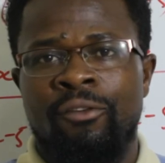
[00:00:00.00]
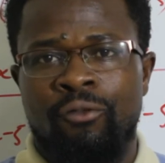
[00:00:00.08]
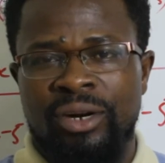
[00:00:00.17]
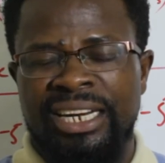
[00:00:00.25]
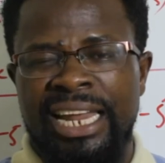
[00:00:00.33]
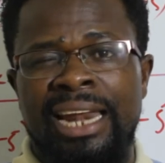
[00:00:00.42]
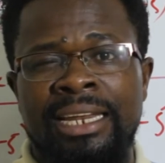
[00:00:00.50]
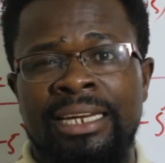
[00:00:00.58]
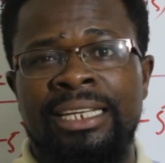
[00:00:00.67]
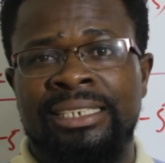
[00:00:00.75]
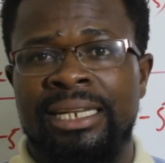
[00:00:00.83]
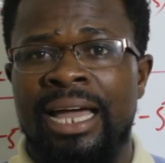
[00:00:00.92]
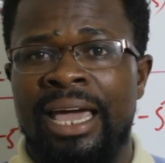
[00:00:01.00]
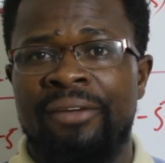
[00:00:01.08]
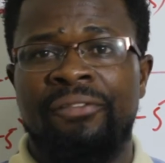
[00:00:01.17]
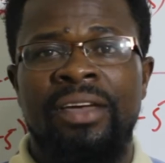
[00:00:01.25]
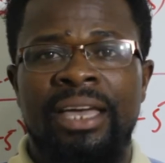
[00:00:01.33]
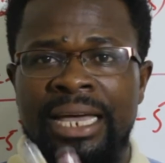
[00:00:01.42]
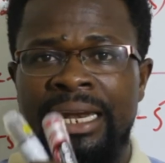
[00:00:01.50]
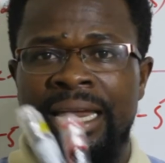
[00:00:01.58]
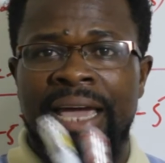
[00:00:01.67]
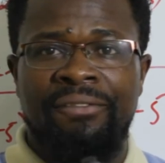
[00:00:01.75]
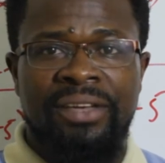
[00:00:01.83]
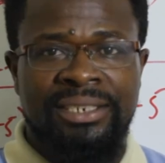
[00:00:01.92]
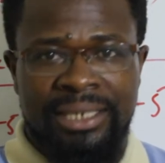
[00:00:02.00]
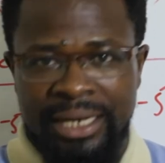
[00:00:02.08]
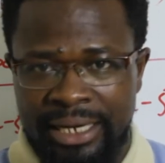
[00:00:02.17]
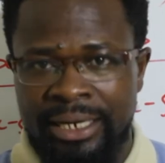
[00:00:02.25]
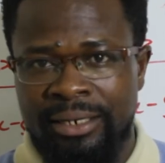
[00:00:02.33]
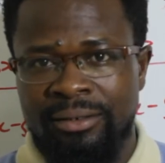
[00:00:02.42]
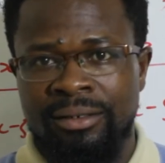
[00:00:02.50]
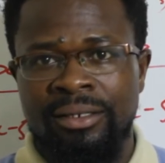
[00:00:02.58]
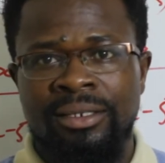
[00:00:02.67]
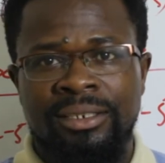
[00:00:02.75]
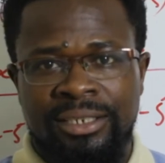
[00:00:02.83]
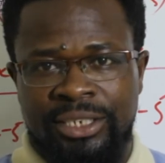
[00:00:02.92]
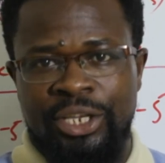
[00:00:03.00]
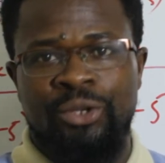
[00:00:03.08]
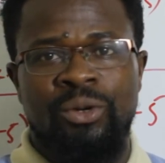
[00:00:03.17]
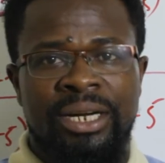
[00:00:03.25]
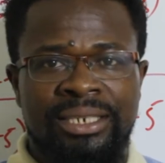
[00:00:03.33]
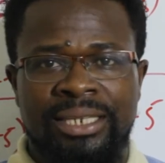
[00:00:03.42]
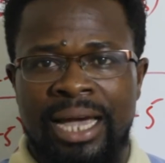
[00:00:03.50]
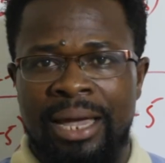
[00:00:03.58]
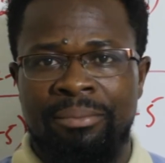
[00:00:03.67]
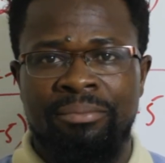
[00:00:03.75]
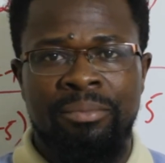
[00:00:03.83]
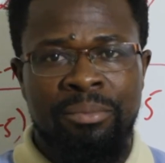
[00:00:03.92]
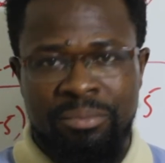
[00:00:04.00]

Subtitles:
for learning is life and life is learning. See you next time.